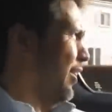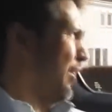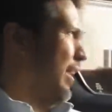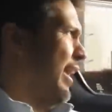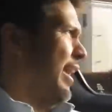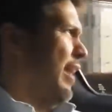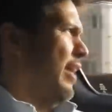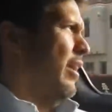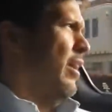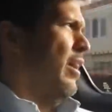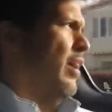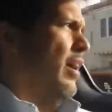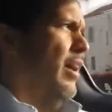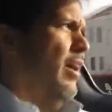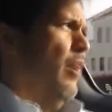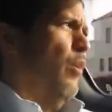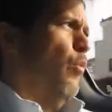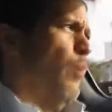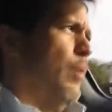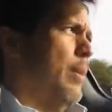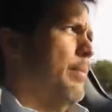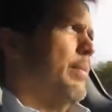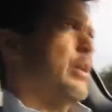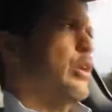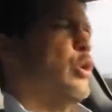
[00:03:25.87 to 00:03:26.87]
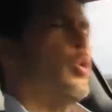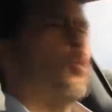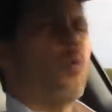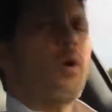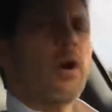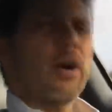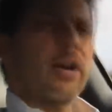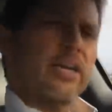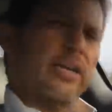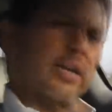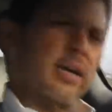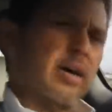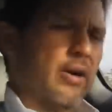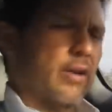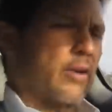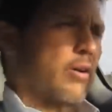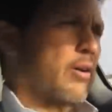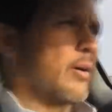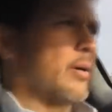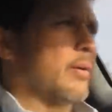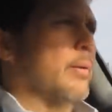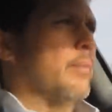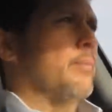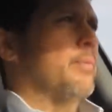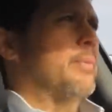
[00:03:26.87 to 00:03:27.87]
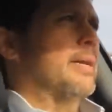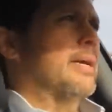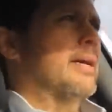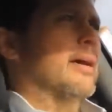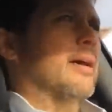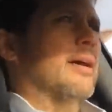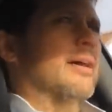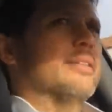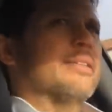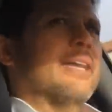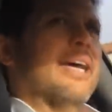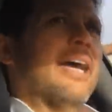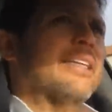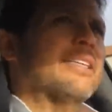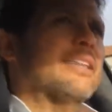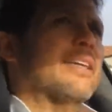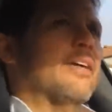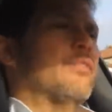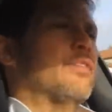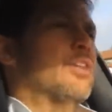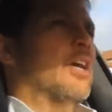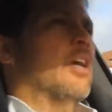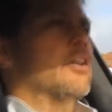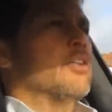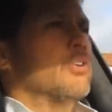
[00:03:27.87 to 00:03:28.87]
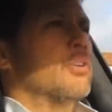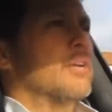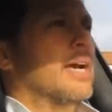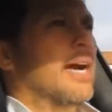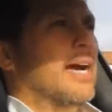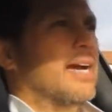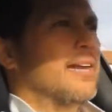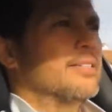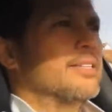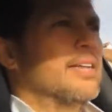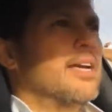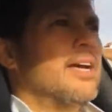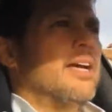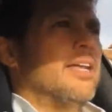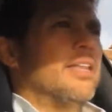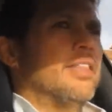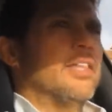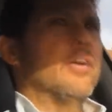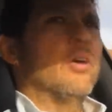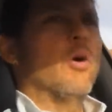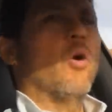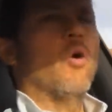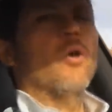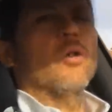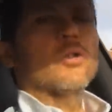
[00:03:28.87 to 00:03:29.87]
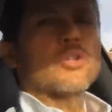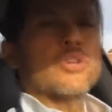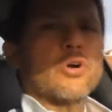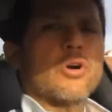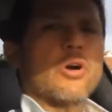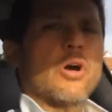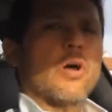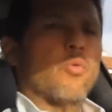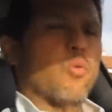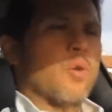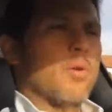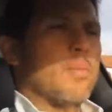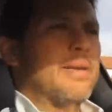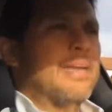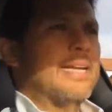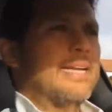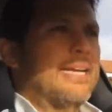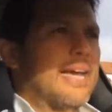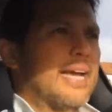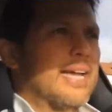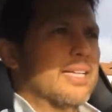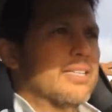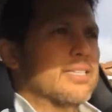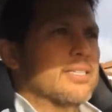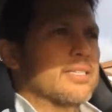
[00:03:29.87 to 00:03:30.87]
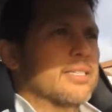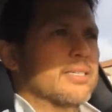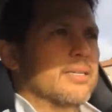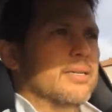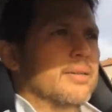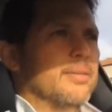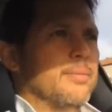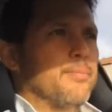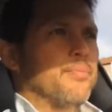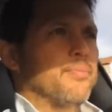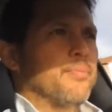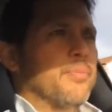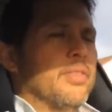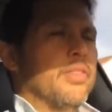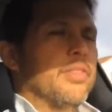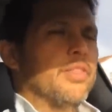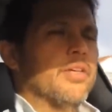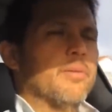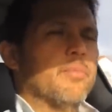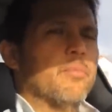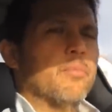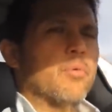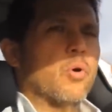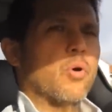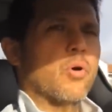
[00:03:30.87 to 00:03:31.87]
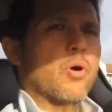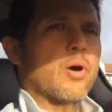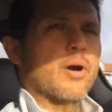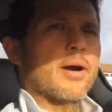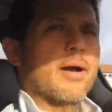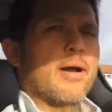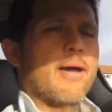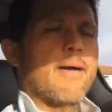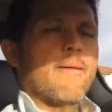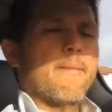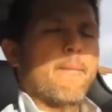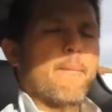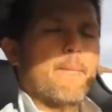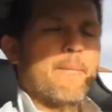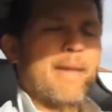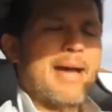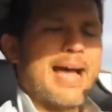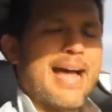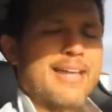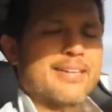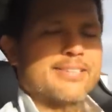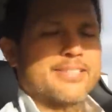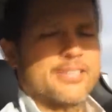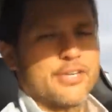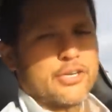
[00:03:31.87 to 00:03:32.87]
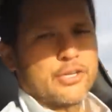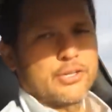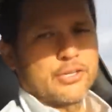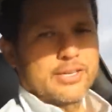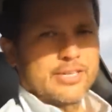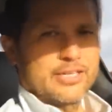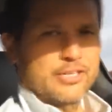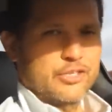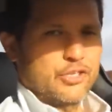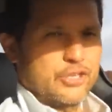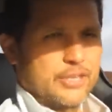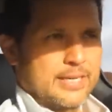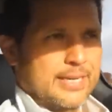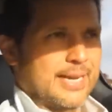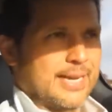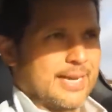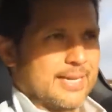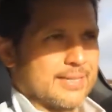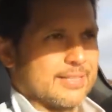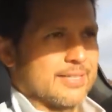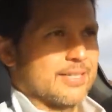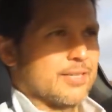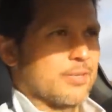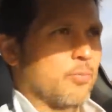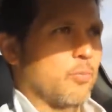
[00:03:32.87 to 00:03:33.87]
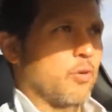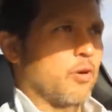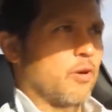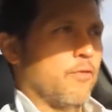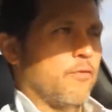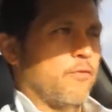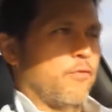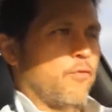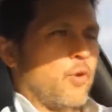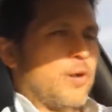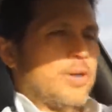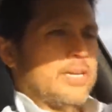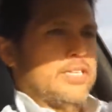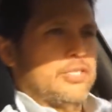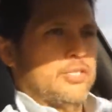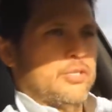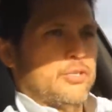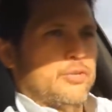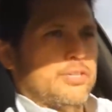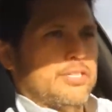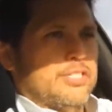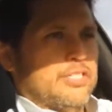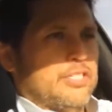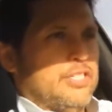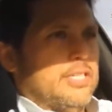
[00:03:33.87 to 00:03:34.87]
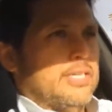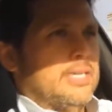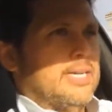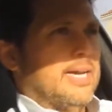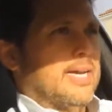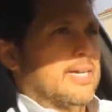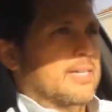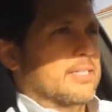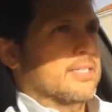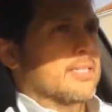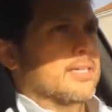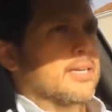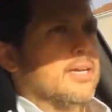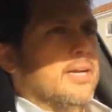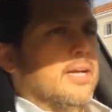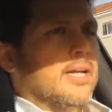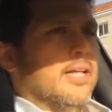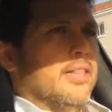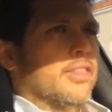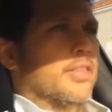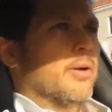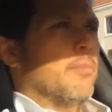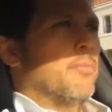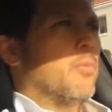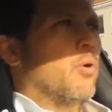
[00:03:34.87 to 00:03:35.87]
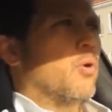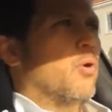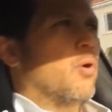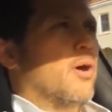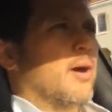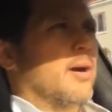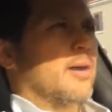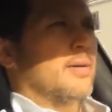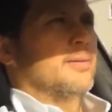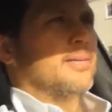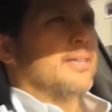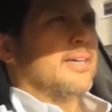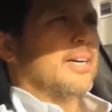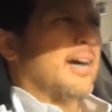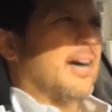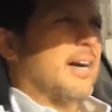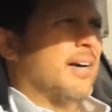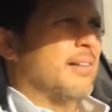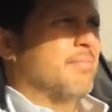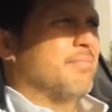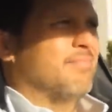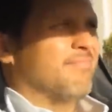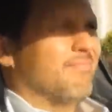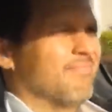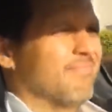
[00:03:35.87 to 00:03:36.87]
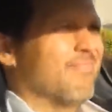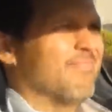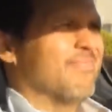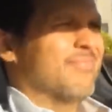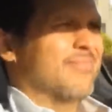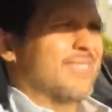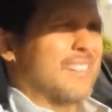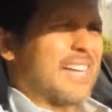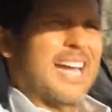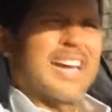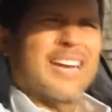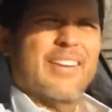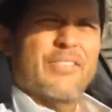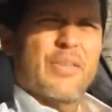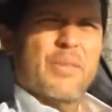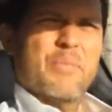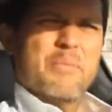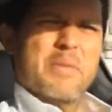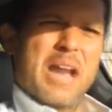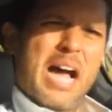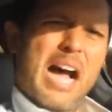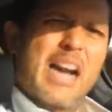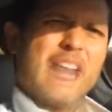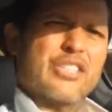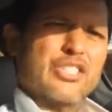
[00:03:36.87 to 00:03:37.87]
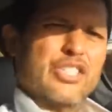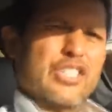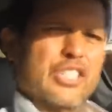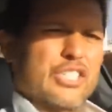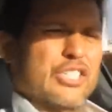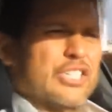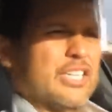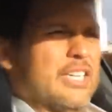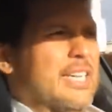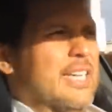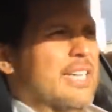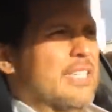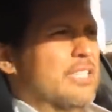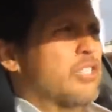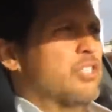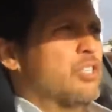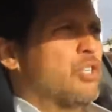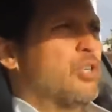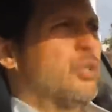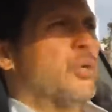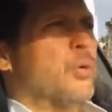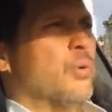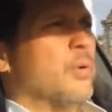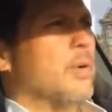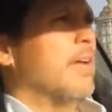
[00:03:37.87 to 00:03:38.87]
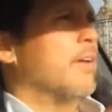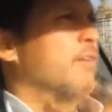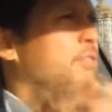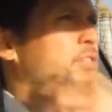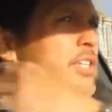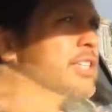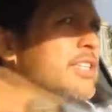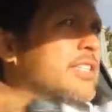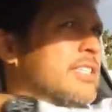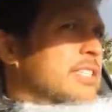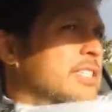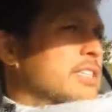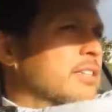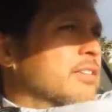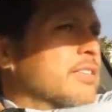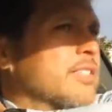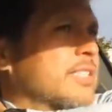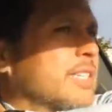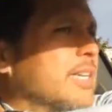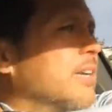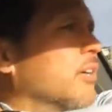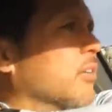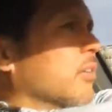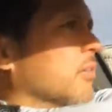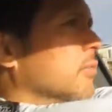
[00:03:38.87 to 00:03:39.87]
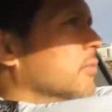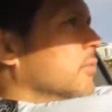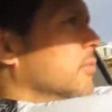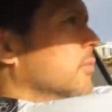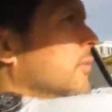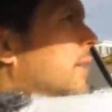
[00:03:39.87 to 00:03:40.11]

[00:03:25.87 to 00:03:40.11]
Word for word: than women who are younger. Because as I've taught you guys, the older a woman gets, the more masculine she gets, the more boisterous she gets, the more kind of obnoxious she gets too if she's still single,